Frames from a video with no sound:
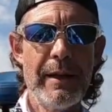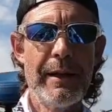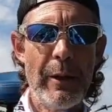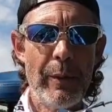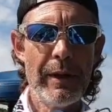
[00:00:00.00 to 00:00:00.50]

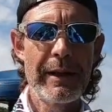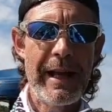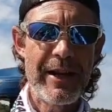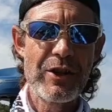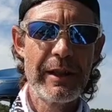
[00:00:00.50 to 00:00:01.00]
They will
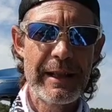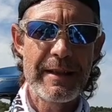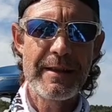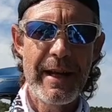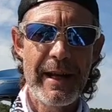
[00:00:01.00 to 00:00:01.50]
occasionally
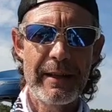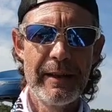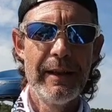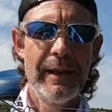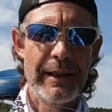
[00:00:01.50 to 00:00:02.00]
get snagged.
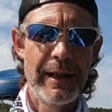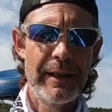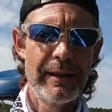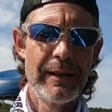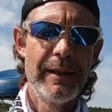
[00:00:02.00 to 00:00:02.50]

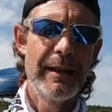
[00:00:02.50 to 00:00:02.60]
Again,